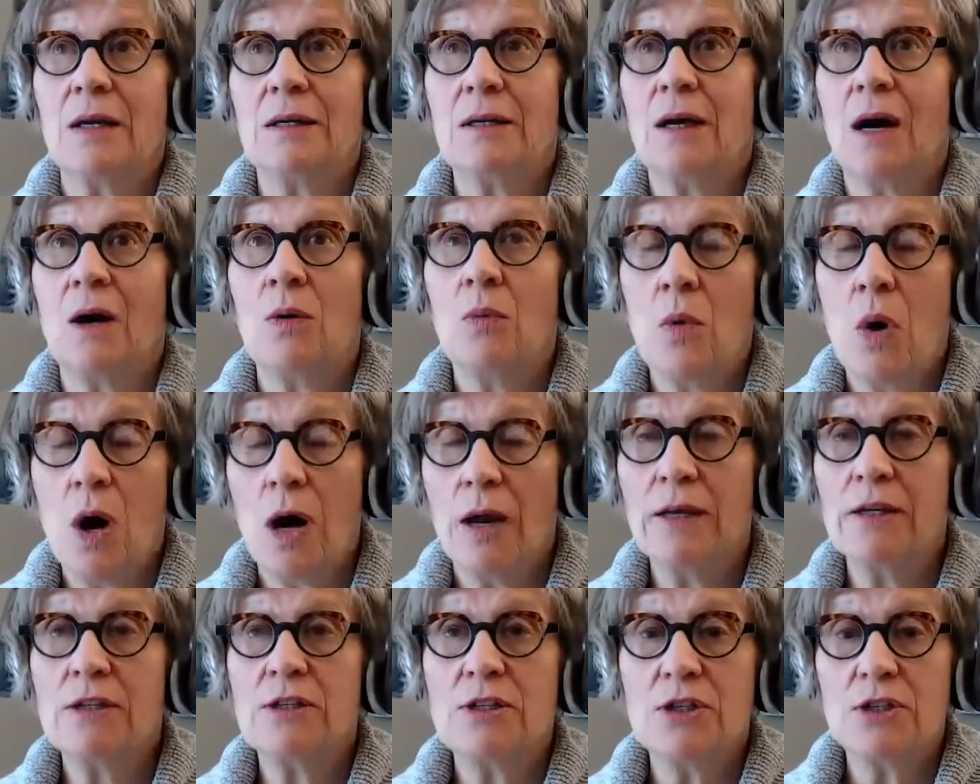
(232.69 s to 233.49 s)

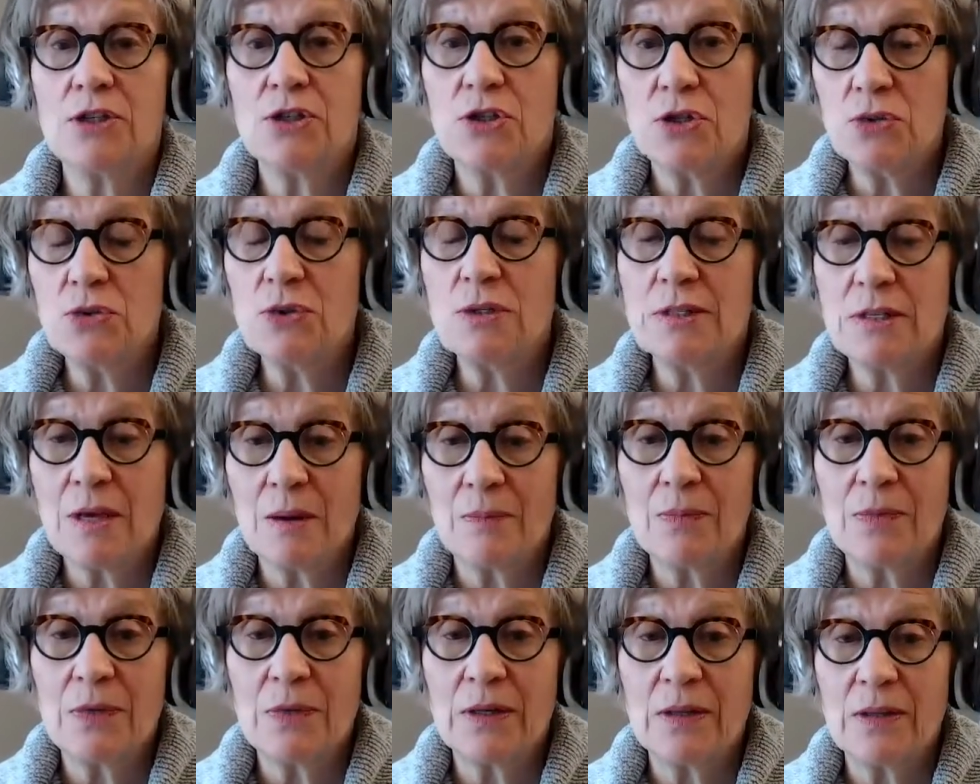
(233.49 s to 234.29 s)
wanted to do
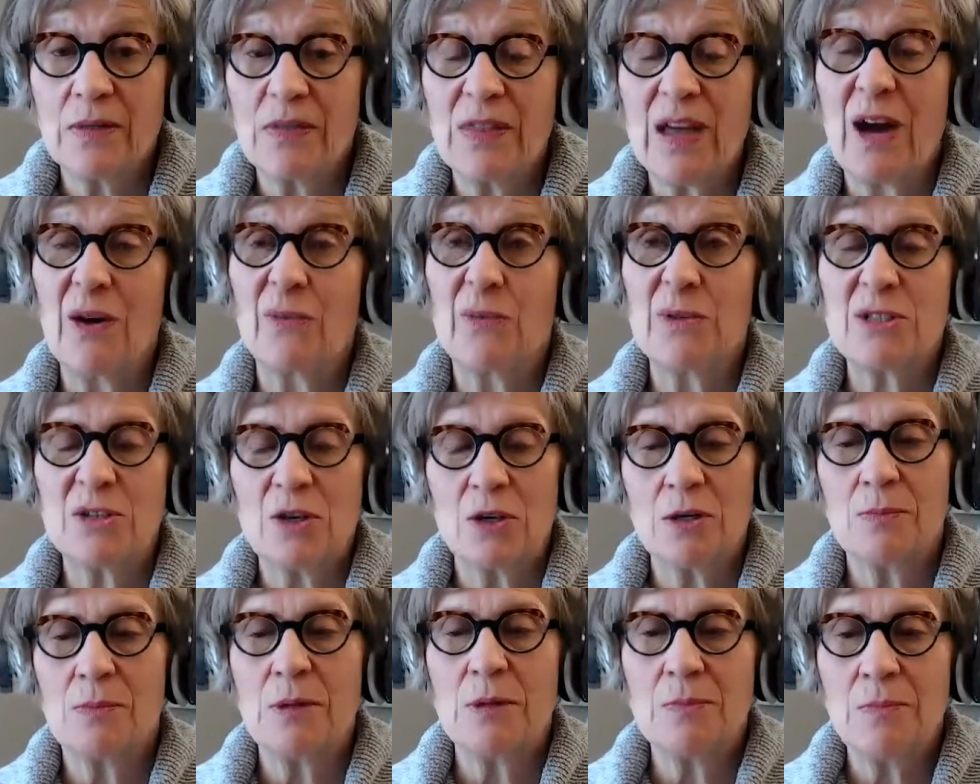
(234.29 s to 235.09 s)
something that was going to
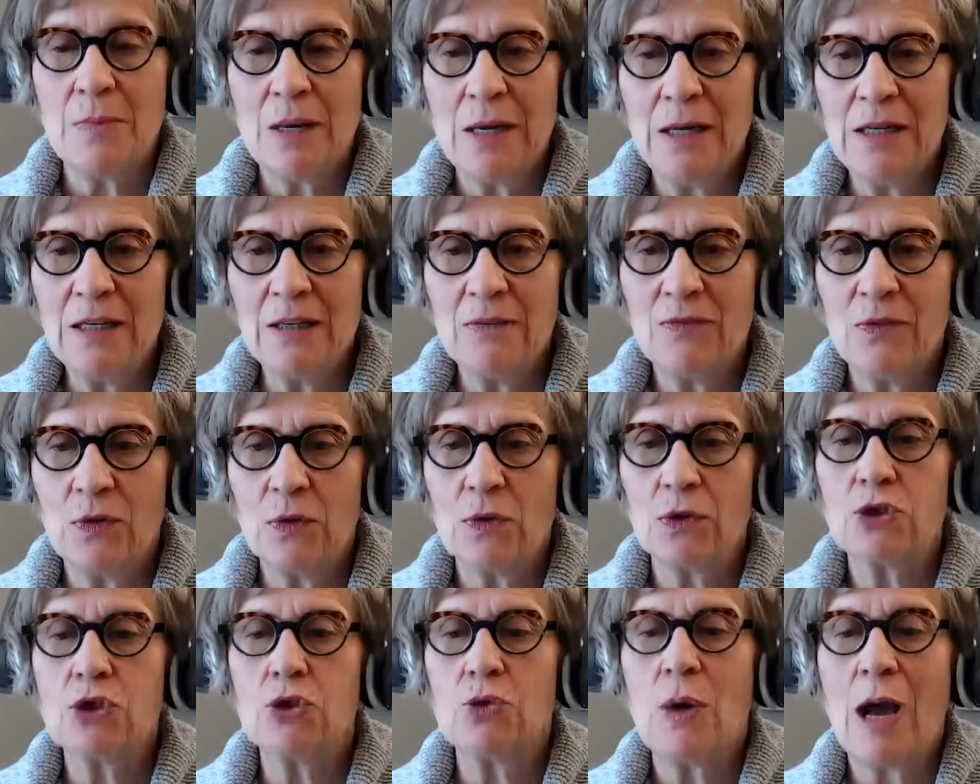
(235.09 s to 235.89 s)
be meaningful
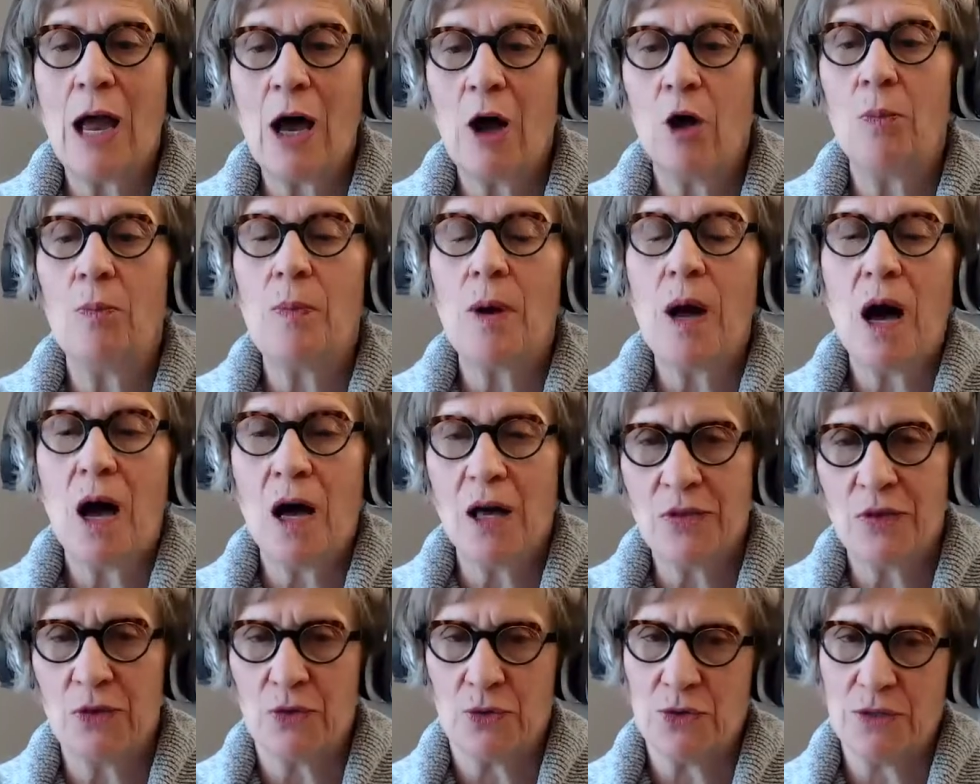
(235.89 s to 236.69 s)
to help
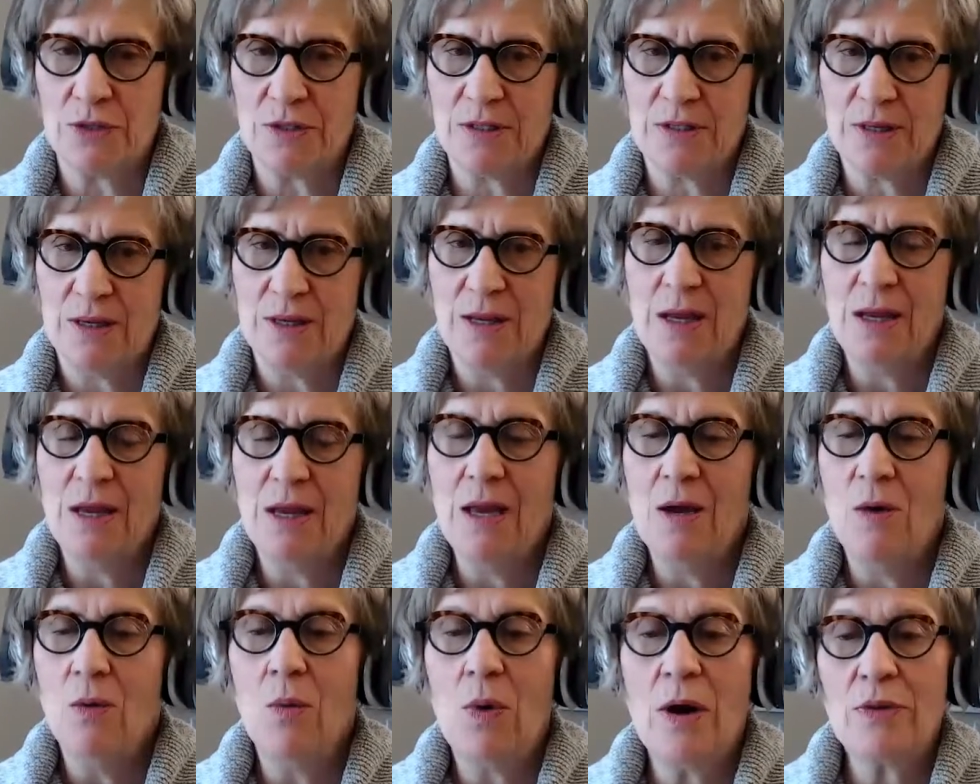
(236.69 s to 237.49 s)
others,
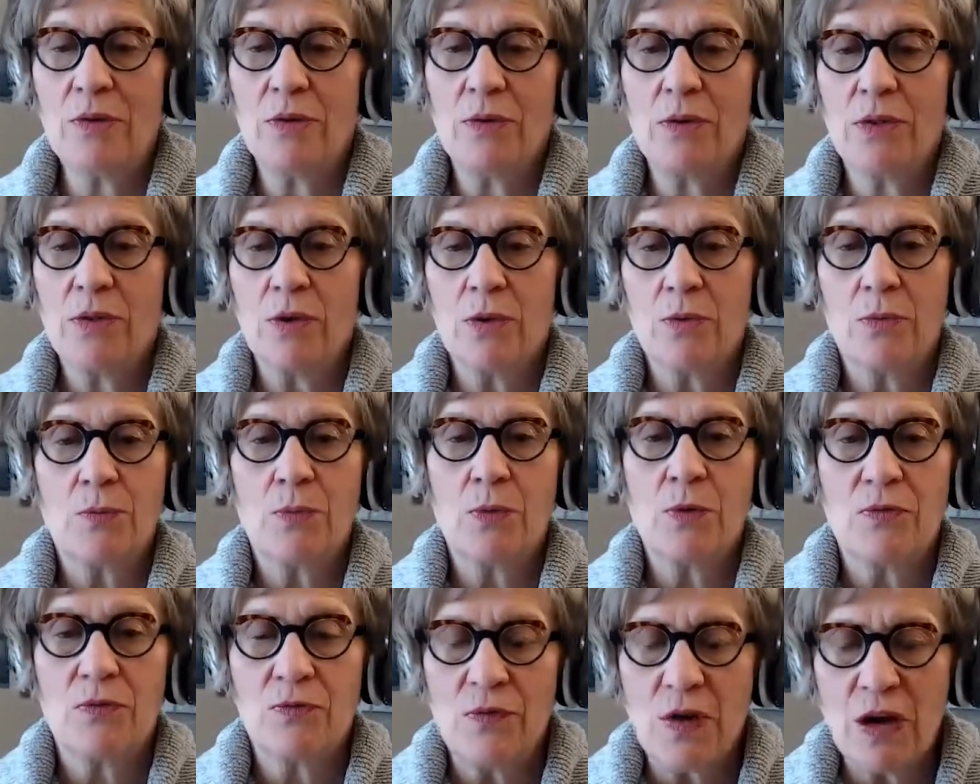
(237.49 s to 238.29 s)
whether they're
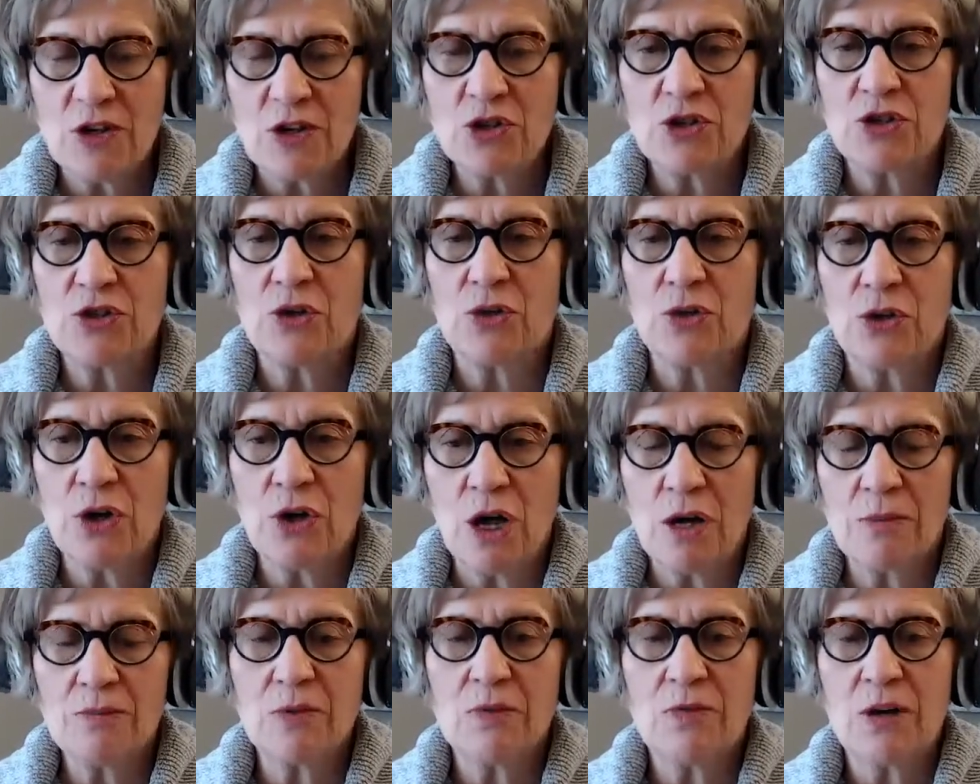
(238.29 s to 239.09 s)
professional,
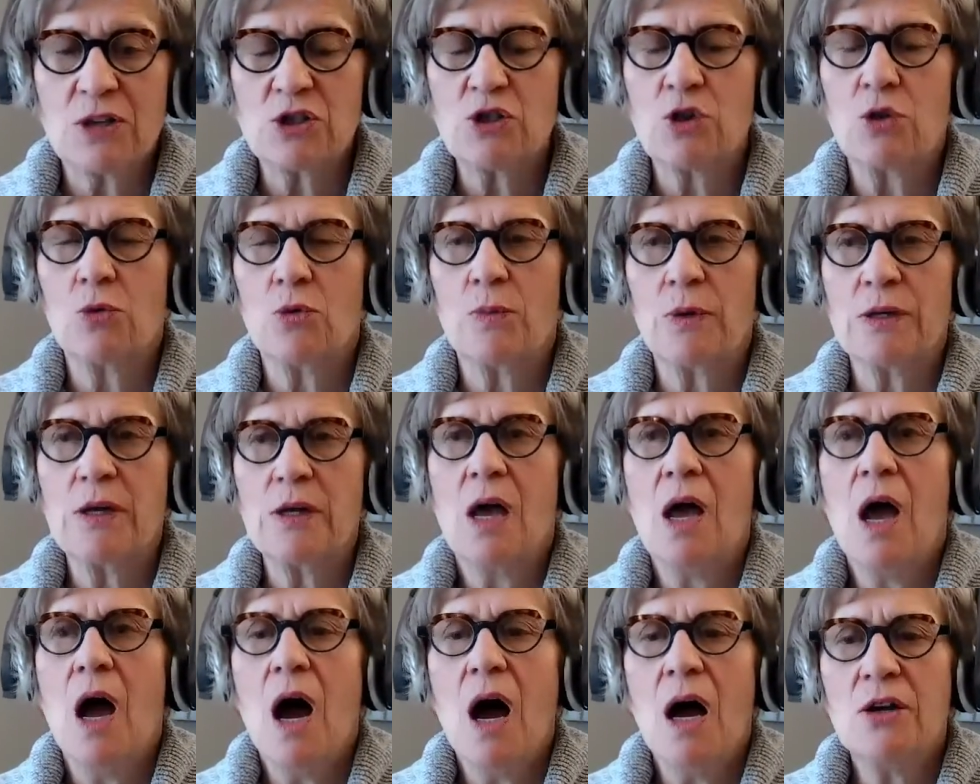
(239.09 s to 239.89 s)
non-professional, but
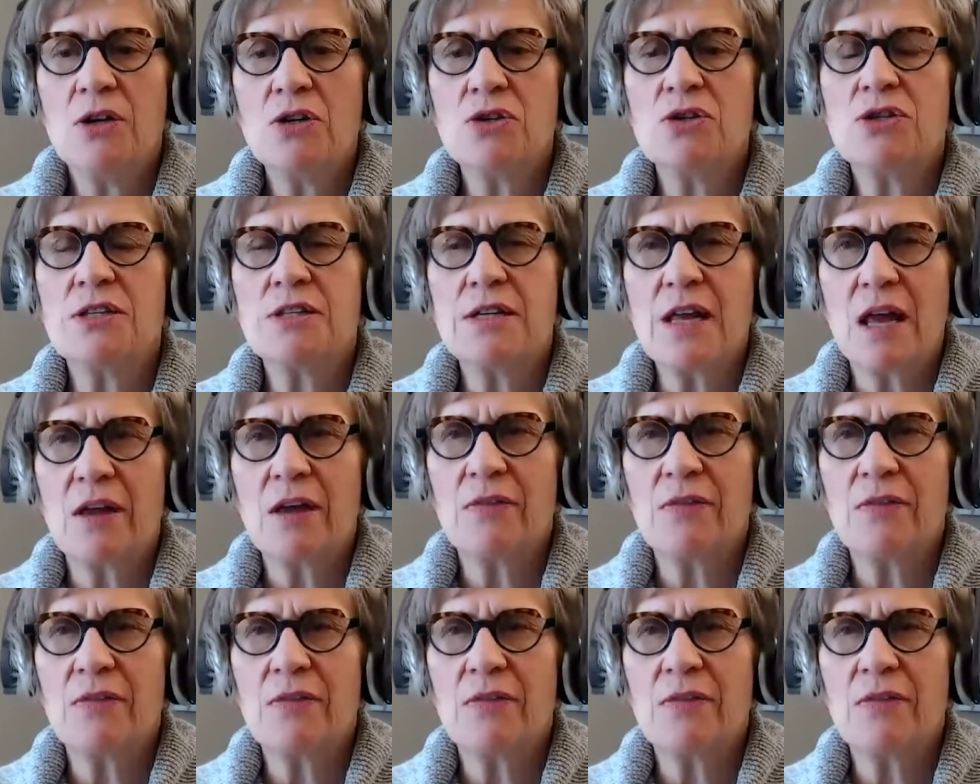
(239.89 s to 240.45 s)
understand that